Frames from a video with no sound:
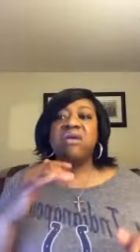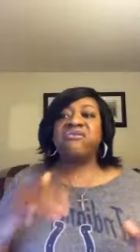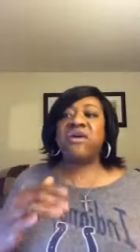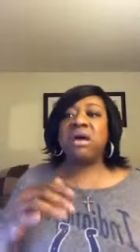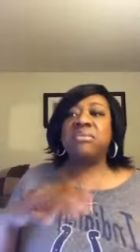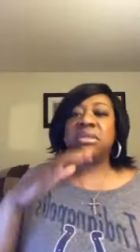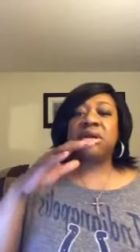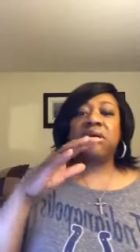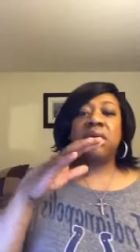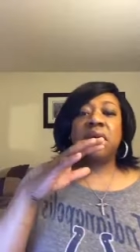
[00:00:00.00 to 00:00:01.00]
from
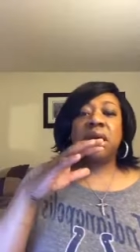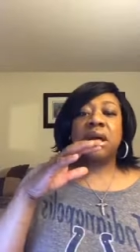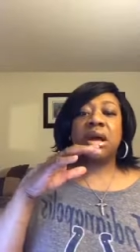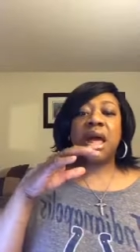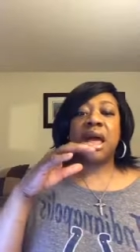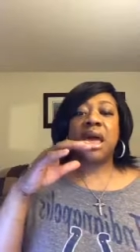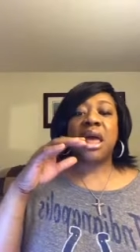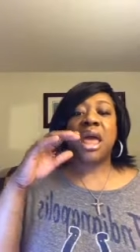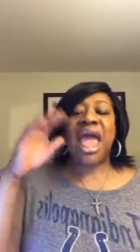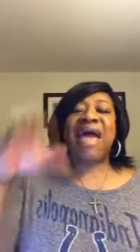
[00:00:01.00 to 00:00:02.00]

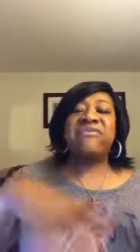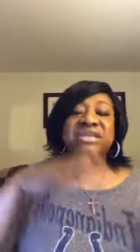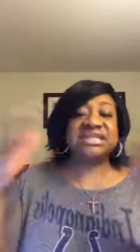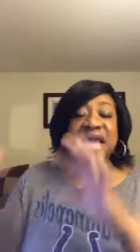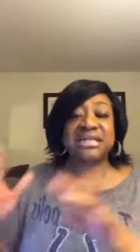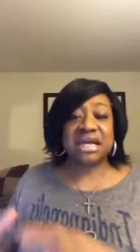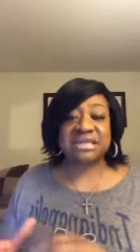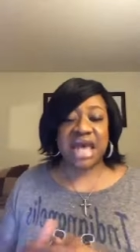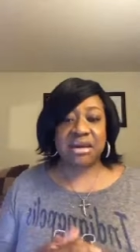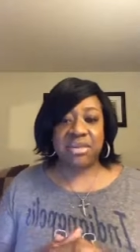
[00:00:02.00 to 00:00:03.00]
having sex
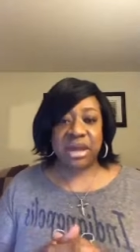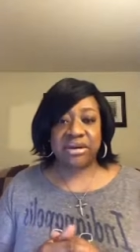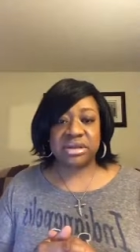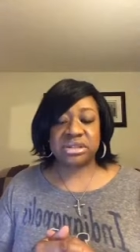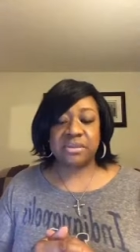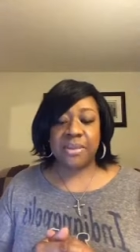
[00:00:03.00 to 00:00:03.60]
outside of marriage.